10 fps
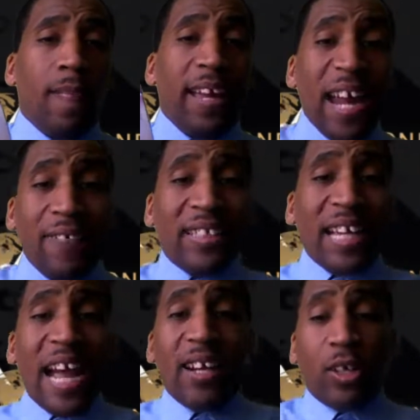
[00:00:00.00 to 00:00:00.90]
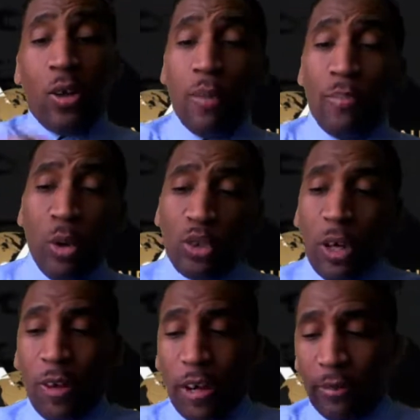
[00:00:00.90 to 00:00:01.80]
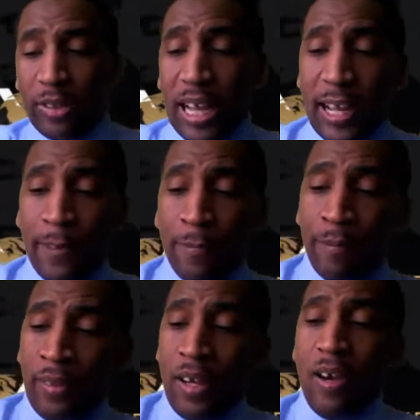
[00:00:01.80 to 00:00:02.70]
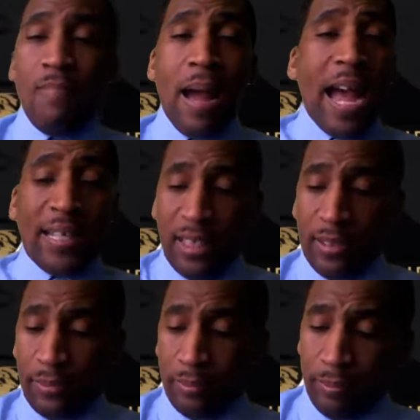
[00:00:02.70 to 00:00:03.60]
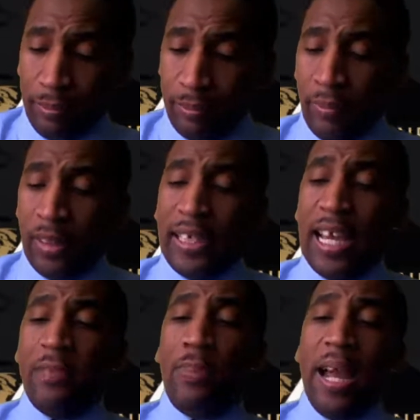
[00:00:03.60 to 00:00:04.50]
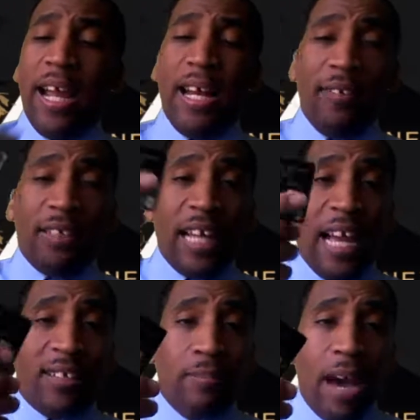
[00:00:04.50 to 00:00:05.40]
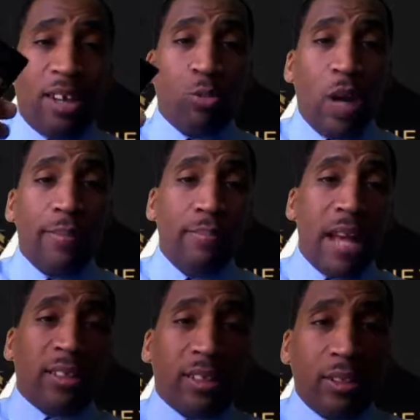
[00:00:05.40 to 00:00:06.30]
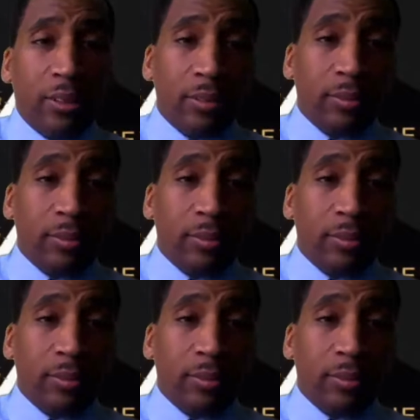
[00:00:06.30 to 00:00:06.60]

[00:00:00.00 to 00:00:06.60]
every time the coin moves. So what I'm saying, imagine getting paid every time somebody swiped the MasterCard.